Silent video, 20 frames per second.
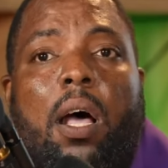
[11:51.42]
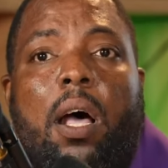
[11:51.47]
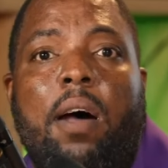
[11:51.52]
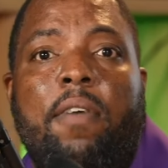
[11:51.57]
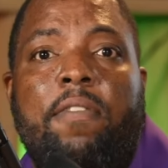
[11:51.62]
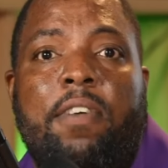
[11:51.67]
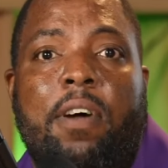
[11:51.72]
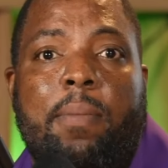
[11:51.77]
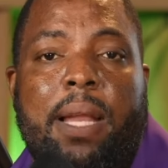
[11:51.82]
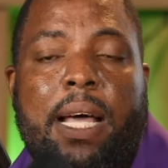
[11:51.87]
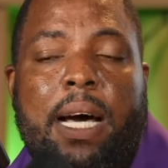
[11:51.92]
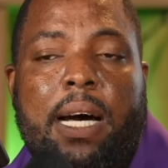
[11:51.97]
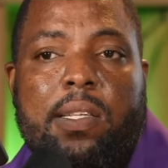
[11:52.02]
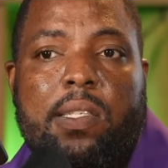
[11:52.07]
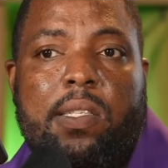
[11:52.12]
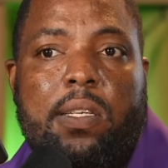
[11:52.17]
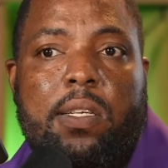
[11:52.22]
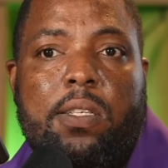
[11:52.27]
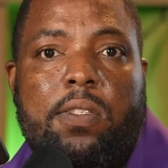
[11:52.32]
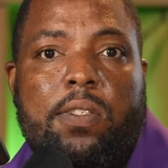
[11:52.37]
from
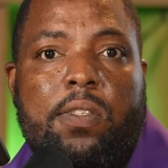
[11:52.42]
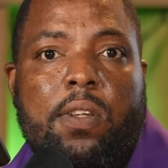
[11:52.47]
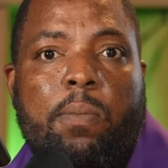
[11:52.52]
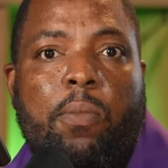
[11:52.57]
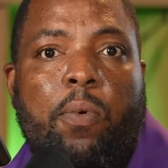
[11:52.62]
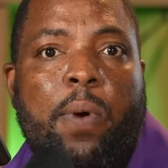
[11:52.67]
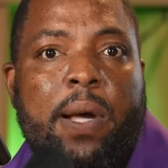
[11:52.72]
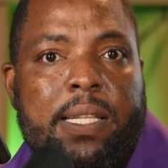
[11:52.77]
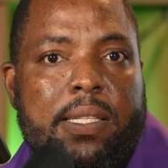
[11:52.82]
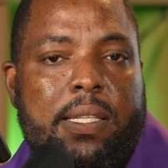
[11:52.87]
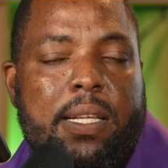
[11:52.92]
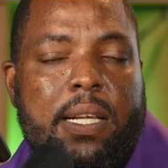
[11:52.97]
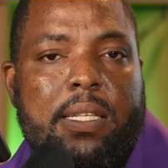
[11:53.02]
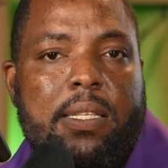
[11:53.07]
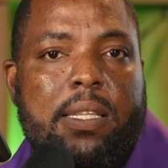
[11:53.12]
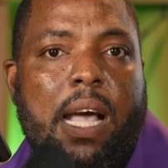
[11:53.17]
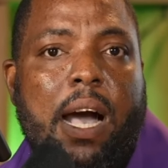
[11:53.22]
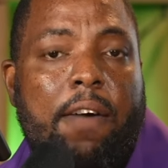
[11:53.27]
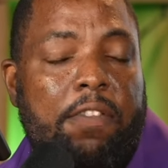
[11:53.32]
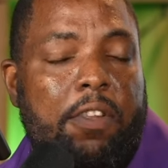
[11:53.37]
last year, some
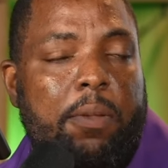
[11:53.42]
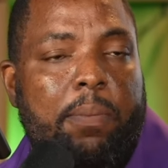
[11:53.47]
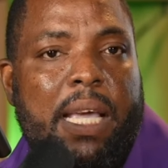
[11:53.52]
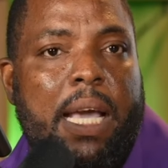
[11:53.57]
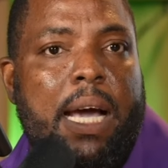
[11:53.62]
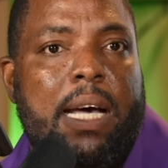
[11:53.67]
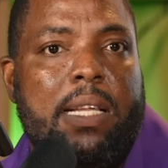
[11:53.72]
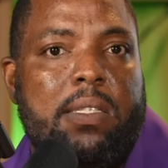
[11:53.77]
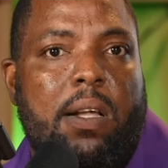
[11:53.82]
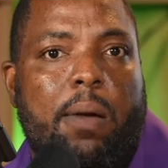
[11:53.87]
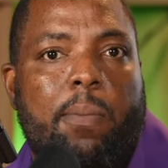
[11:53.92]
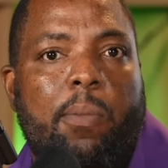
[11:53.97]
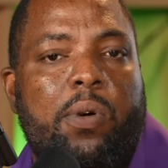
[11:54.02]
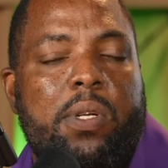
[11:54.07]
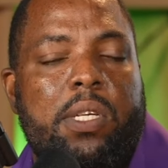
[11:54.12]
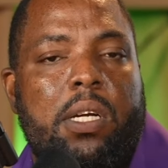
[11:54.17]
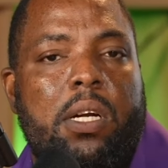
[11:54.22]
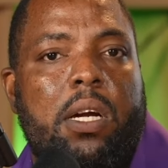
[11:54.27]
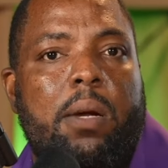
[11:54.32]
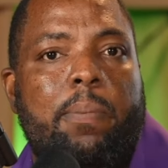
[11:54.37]
questions have to be asked
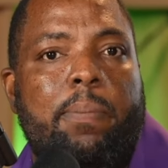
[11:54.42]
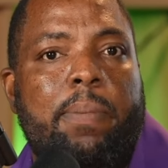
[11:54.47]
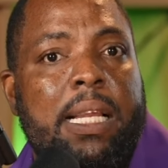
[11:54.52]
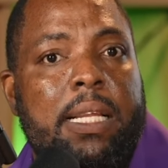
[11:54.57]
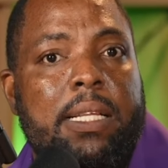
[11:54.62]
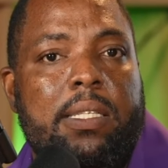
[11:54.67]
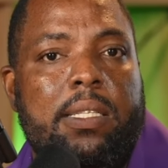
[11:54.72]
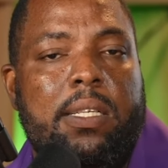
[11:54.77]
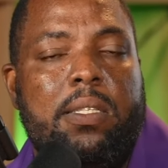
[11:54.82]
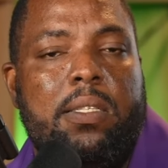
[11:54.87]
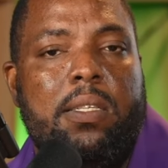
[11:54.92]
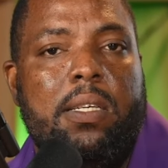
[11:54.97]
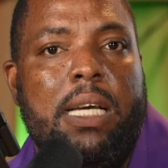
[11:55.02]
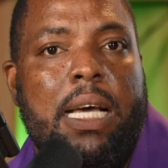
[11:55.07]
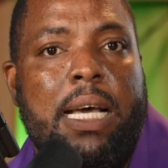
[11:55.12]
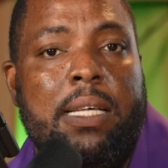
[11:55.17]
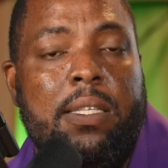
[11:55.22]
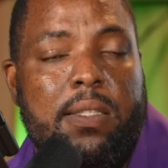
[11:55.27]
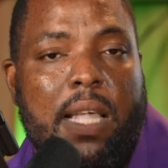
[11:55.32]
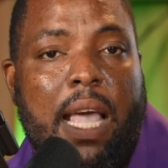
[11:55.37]
about her ability to
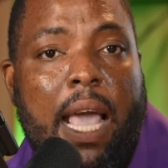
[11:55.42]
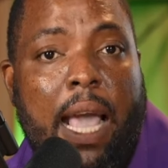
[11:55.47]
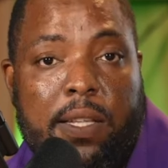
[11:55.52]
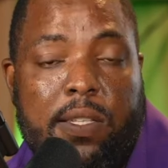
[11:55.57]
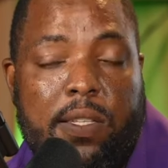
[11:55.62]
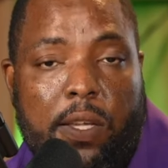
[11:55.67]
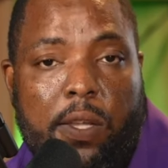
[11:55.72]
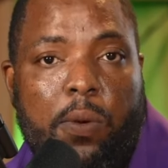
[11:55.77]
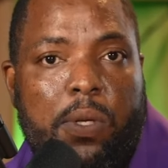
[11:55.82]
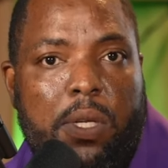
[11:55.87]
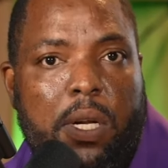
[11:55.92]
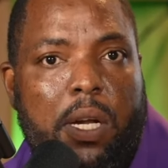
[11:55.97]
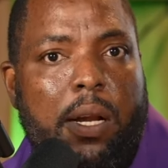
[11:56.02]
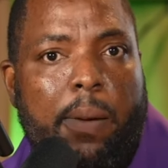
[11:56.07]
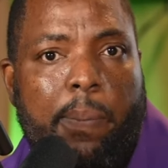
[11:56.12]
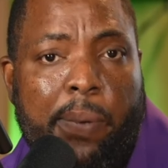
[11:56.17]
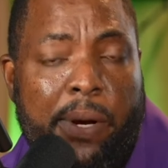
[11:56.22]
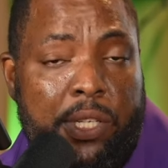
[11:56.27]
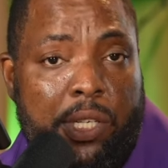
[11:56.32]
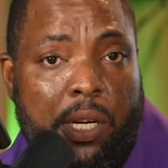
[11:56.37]
ex- execute
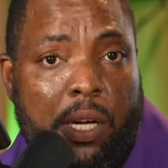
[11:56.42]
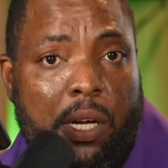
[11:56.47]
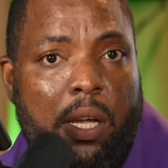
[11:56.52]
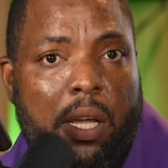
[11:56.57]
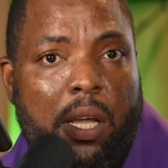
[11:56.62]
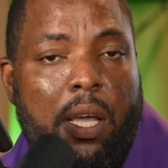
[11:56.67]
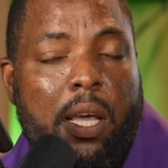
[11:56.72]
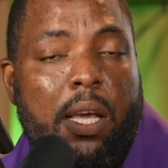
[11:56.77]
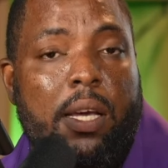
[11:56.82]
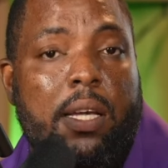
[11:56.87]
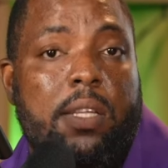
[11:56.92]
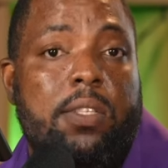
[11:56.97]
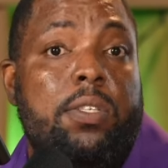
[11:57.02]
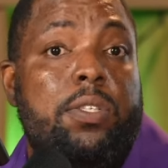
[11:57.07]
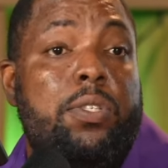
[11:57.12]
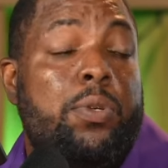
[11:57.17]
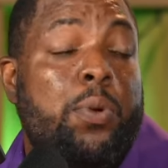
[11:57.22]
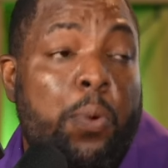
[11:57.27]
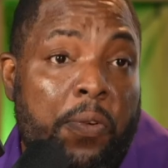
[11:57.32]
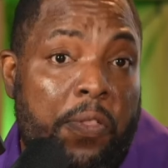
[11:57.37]
under pressure. Because the
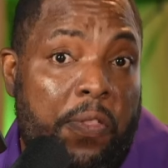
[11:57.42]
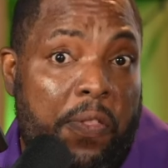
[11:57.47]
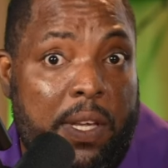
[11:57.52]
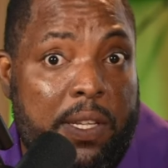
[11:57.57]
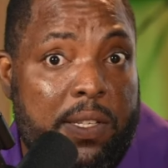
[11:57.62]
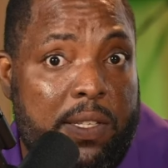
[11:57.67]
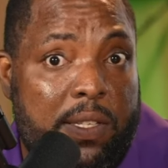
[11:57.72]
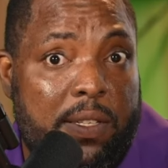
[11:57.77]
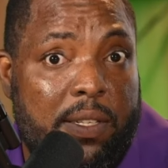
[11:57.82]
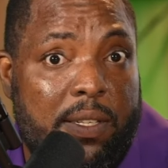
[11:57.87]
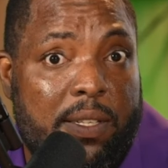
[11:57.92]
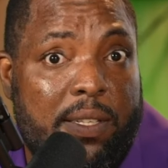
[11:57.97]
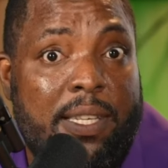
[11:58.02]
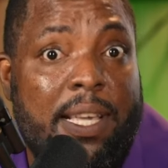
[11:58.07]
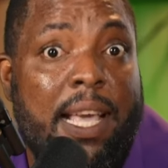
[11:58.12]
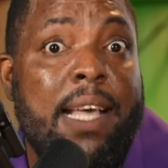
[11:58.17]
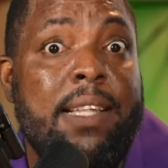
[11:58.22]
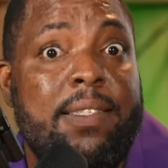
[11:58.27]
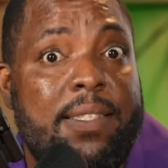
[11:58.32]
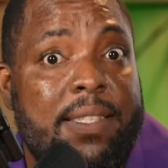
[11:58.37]
truth is,
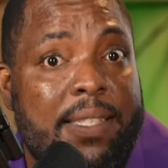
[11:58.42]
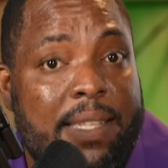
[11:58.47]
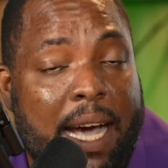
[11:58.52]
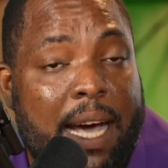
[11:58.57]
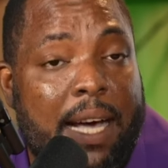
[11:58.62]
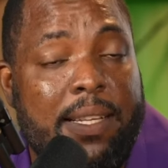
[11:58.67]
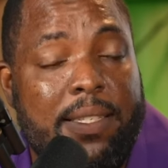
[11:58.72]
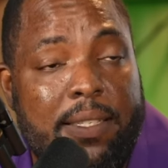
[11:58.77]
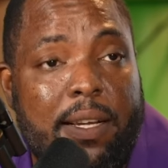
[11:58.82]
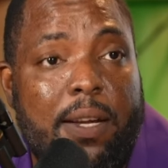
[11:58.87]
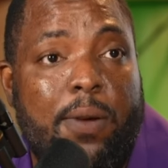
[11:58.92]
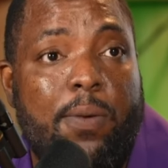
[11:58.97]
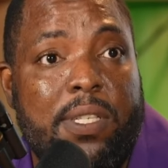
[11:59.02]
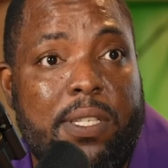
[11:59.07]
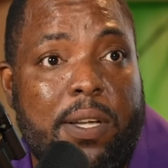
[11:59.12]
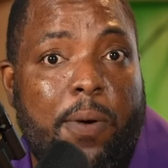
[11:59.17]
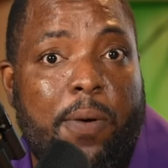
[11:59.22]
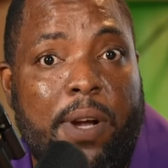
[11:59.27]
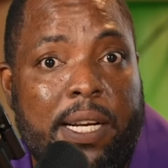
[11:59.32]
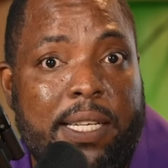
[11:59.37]
Yes, last year
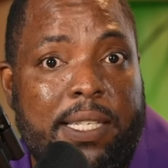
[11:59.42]
was a World